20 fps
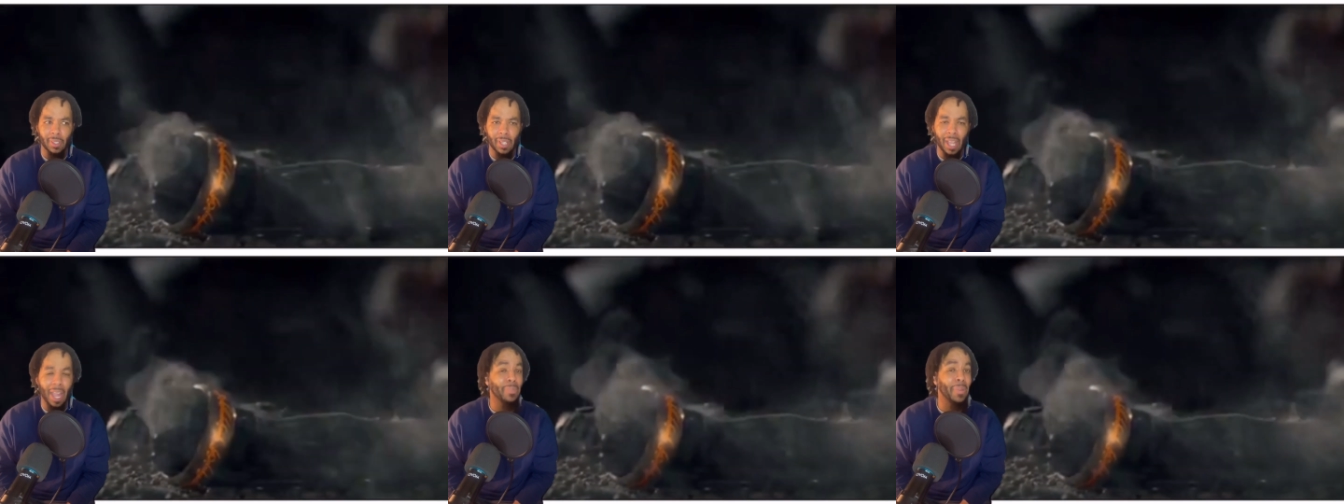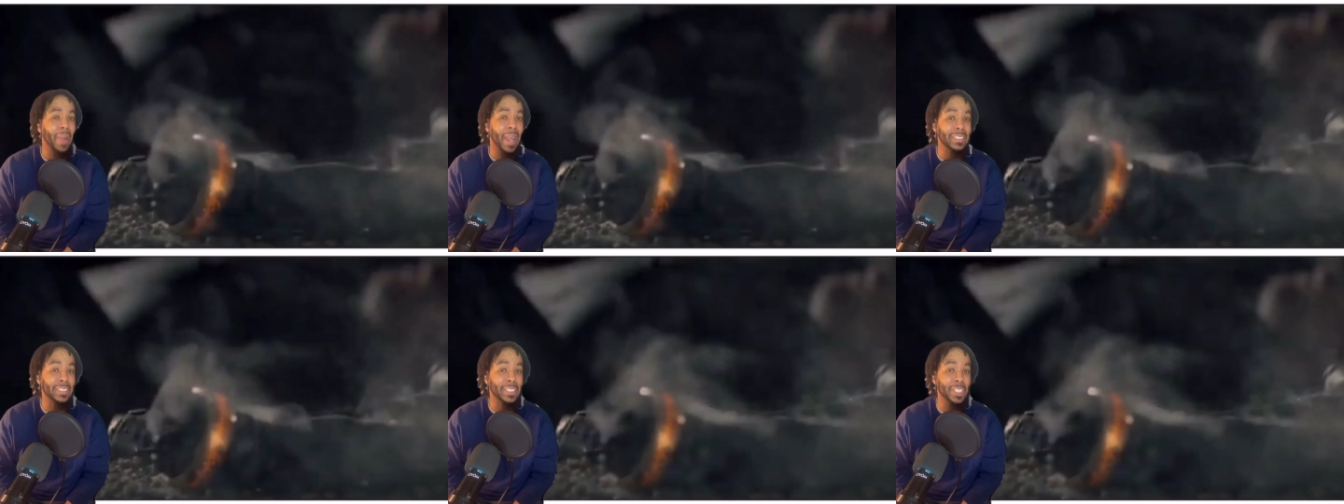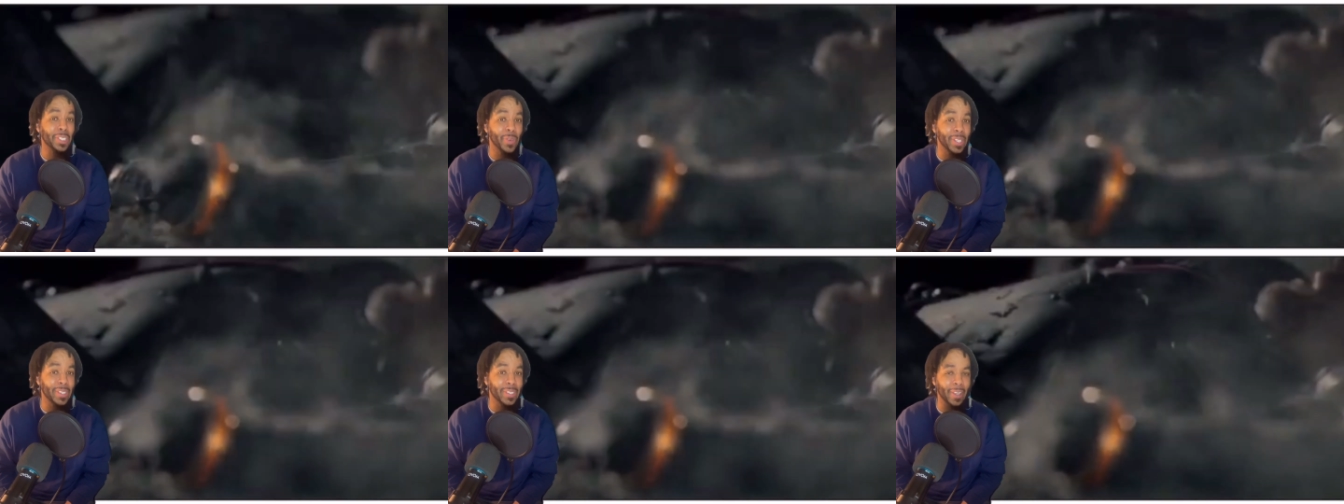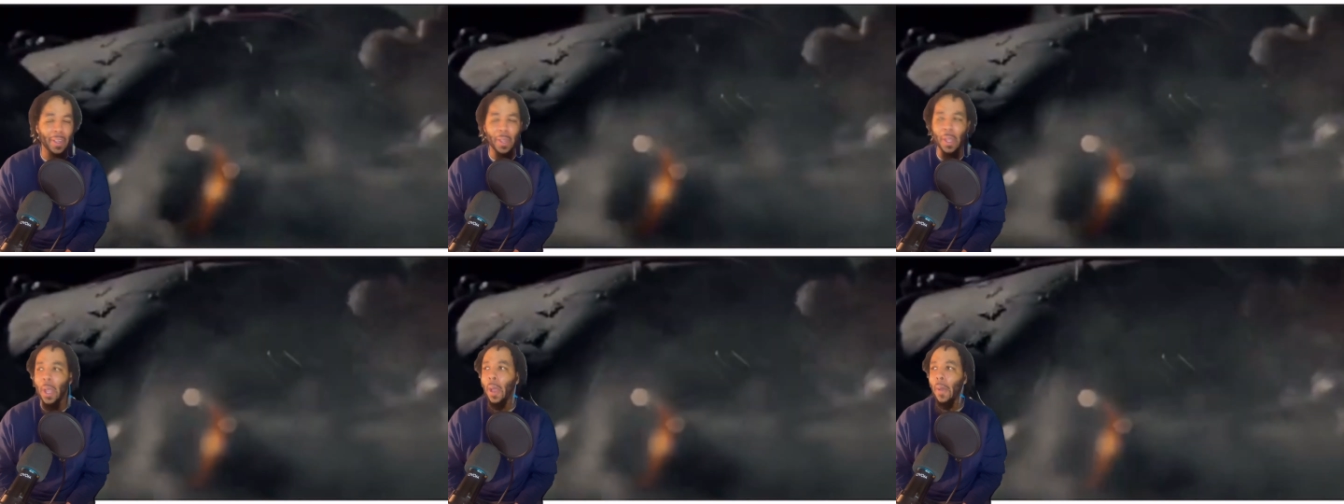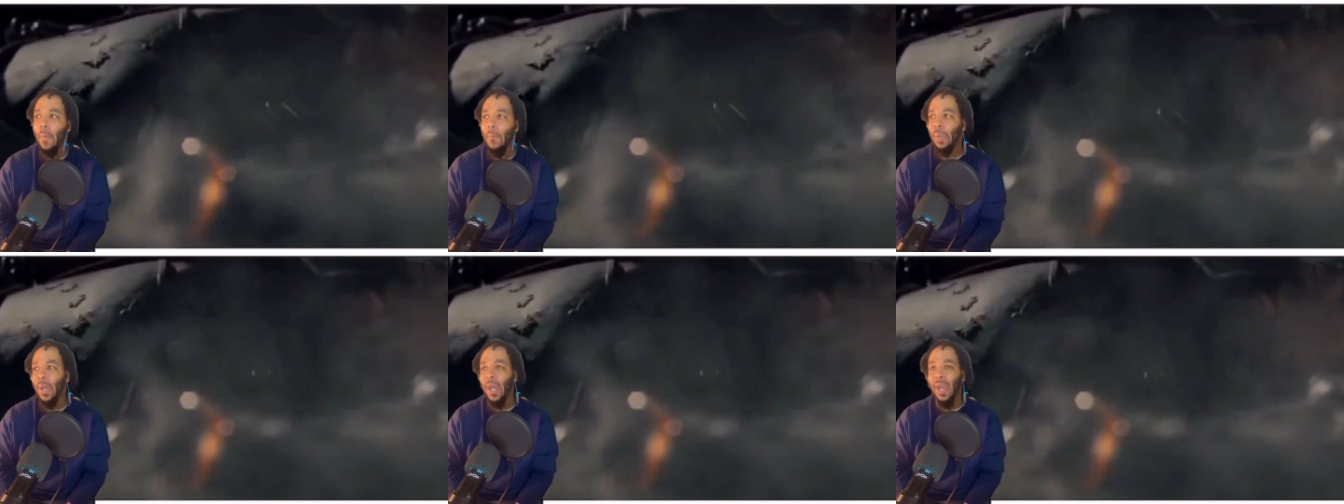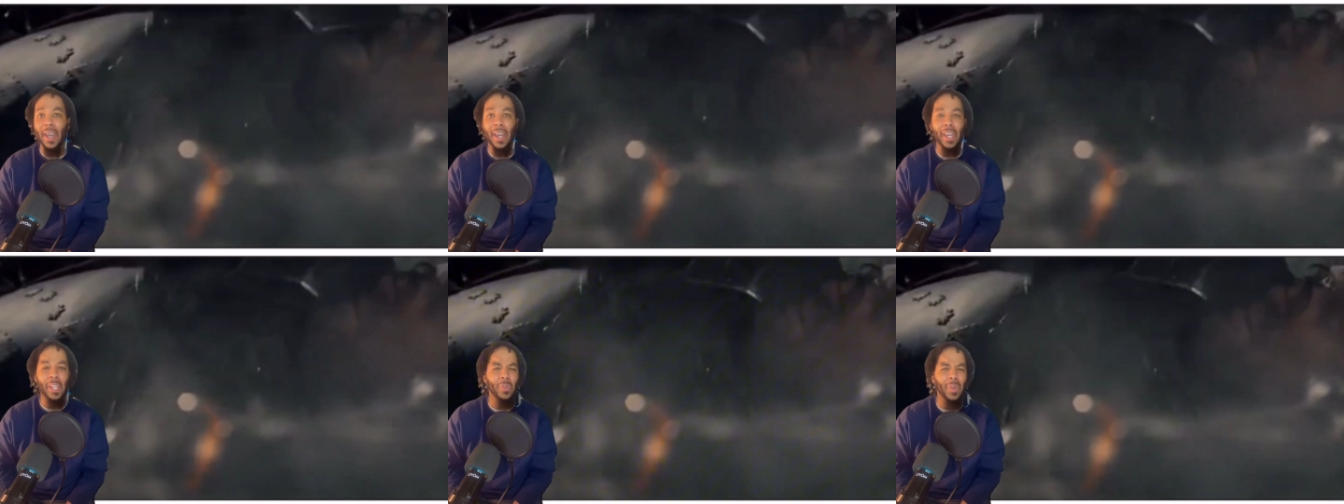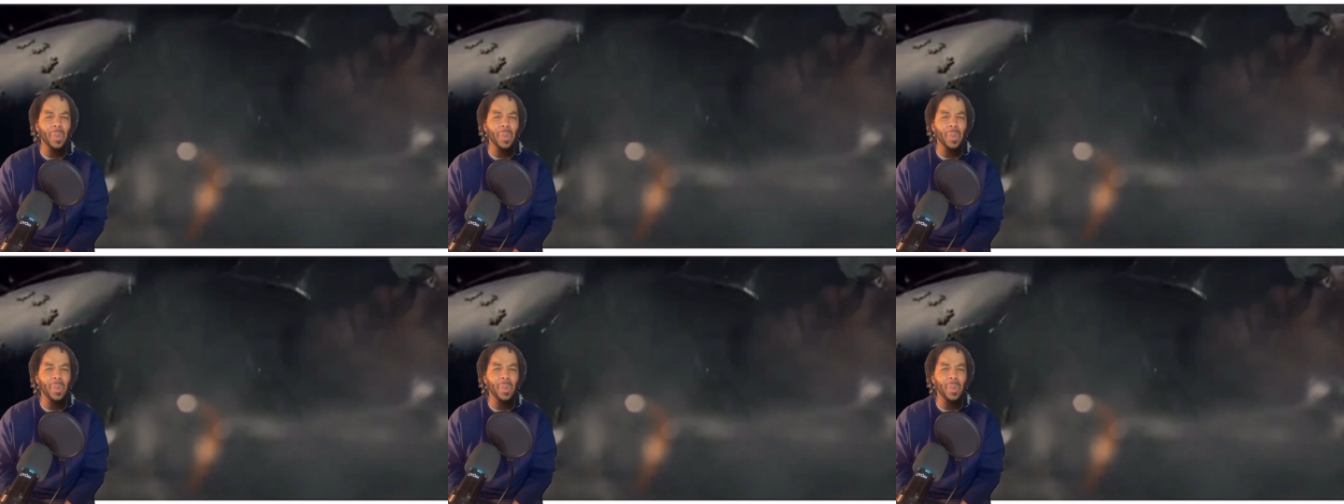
I probably shouldn't have went there. But